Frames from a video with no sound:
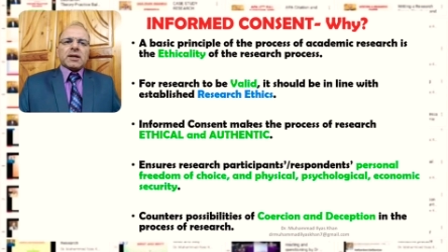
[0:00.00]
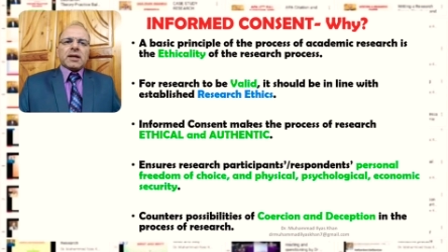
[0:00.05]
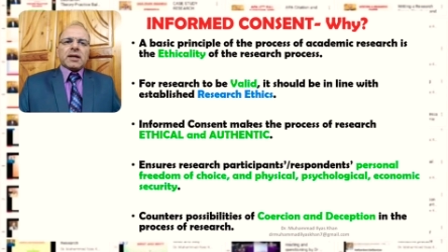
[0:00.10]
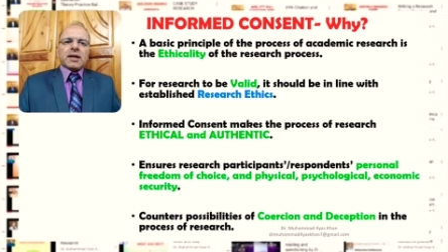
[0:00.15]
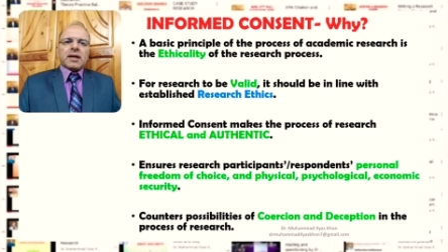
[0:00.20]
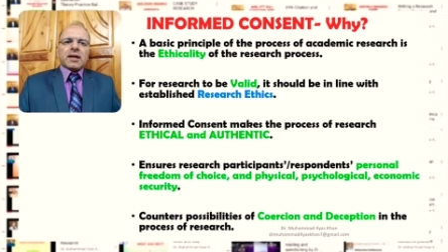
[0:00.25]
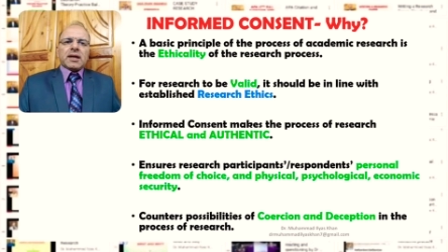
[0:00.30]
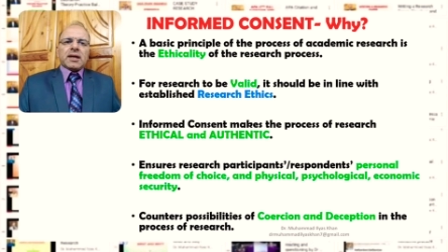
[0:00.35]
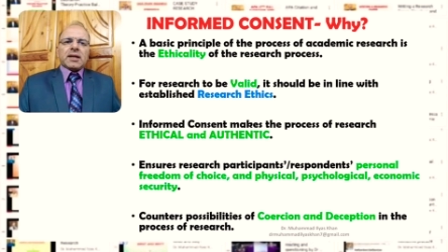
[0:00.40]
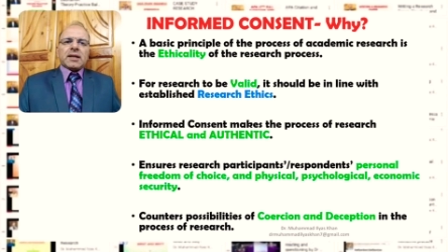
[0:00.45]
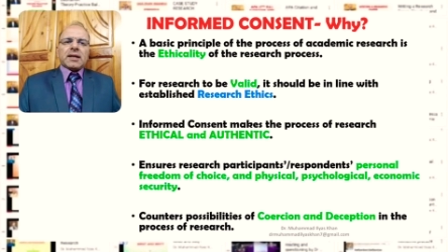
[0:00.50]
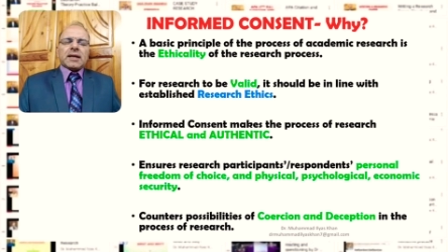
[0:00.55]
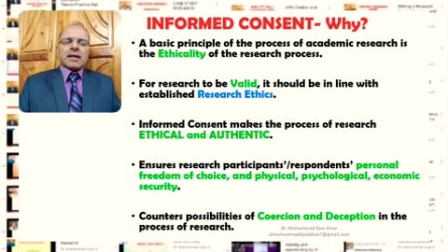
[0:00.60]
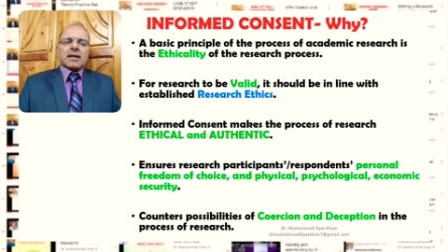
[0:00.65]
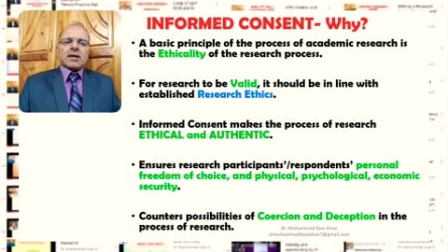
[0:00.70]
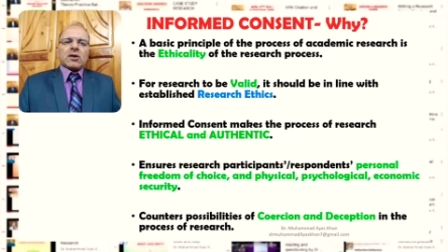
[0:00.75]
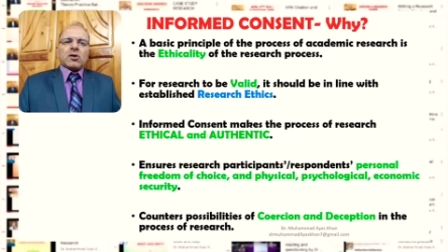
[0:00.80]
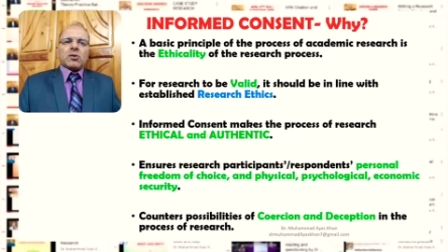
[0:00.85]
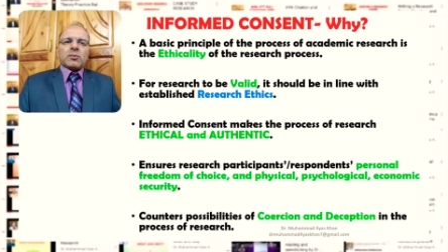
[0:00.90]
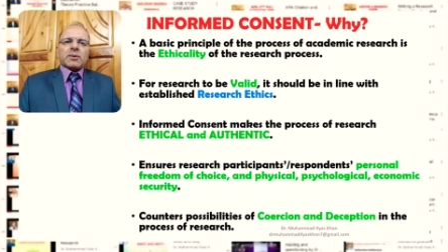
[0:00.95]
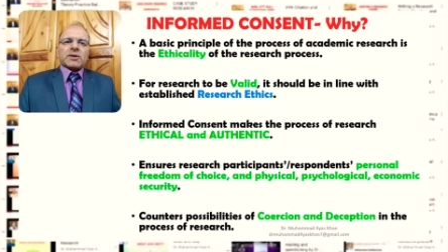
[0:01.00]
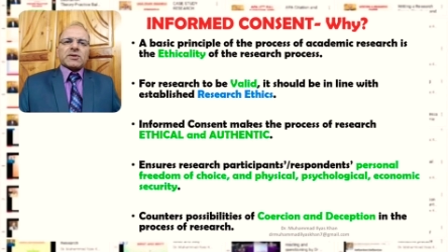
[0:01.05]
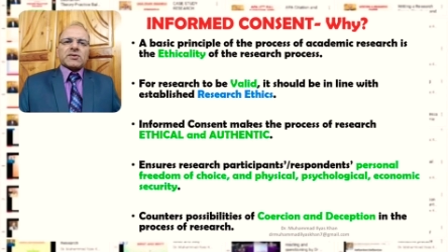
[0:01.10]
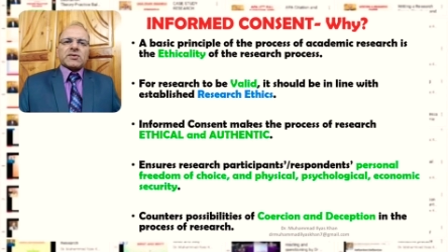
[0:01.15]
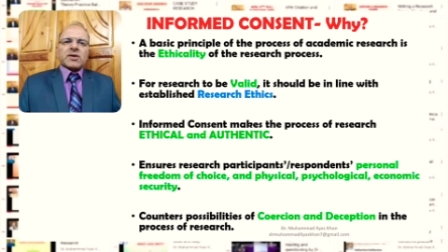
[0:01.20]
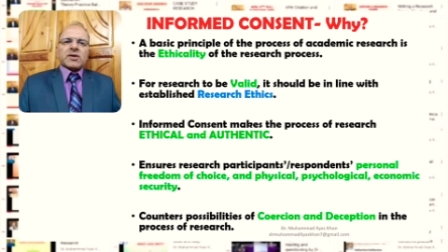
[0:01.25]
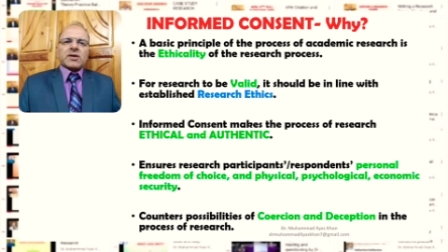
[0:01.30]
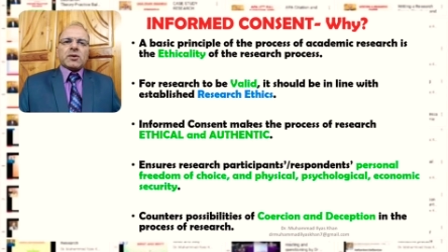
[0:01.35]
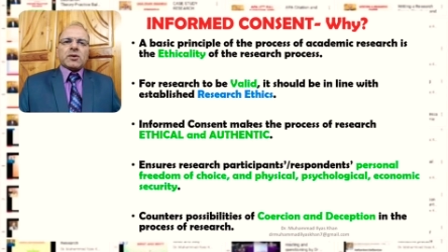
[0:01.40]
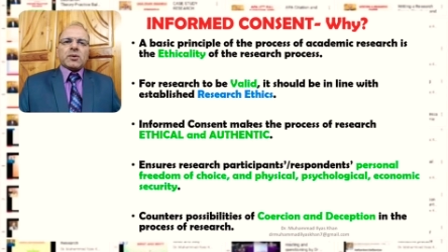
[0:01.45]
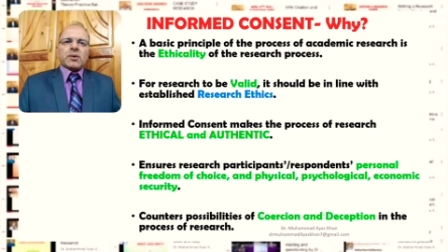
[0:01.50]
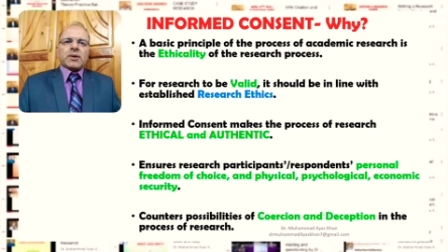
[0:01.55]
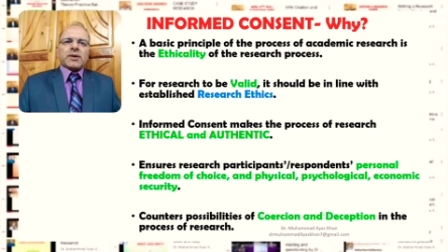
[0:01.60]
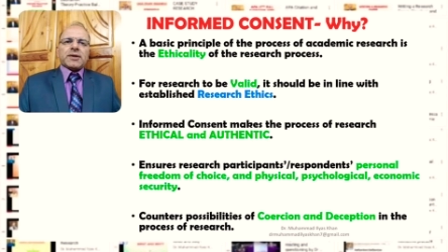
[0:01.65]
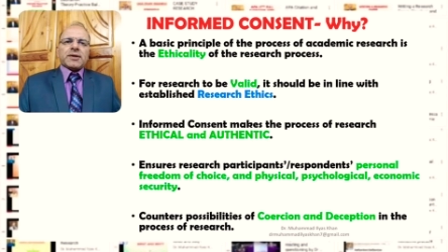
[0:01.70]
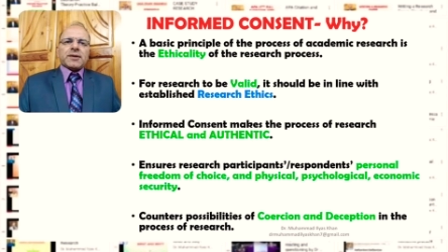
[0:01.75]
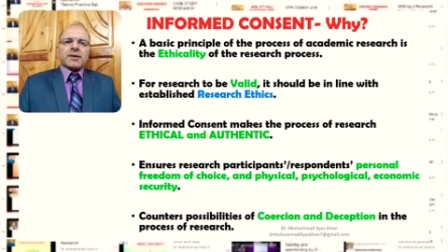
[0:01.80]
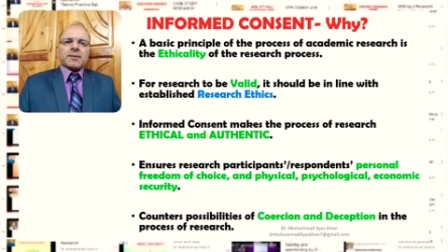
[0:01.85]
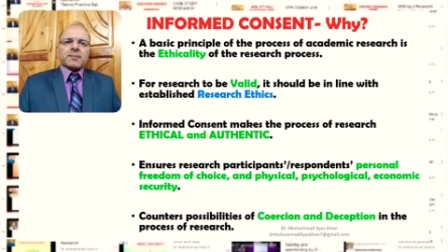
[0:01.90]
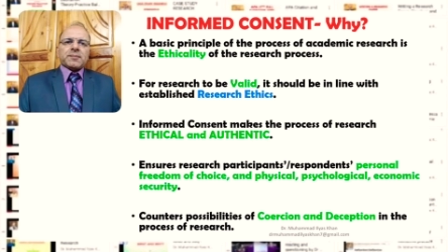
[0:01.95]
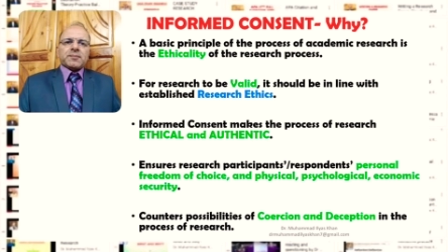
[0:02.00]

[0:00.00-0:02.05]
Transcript: and economic security.